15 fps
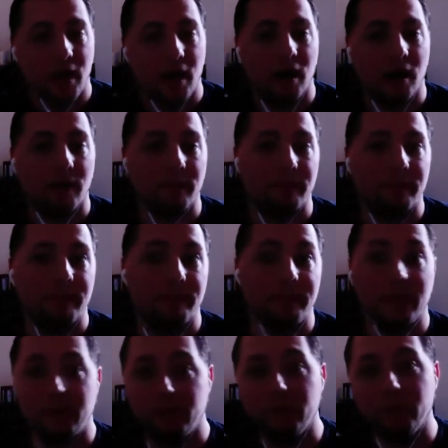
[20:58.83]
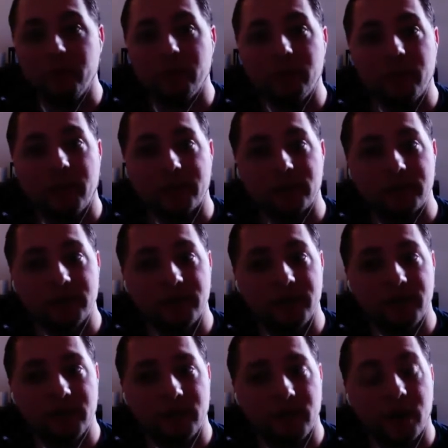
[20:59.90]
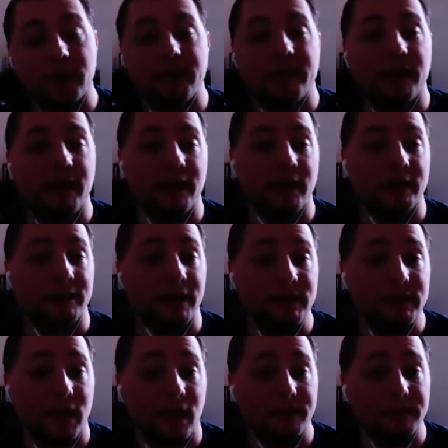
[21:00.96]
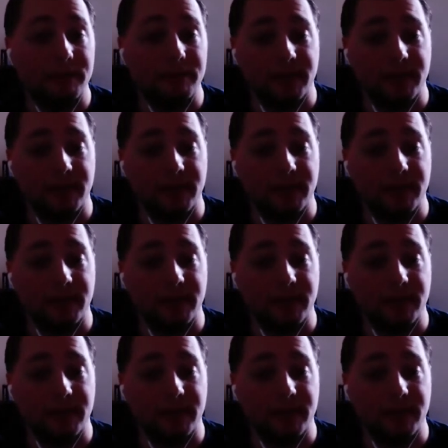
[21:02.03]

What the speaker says: than we will actually on desktops.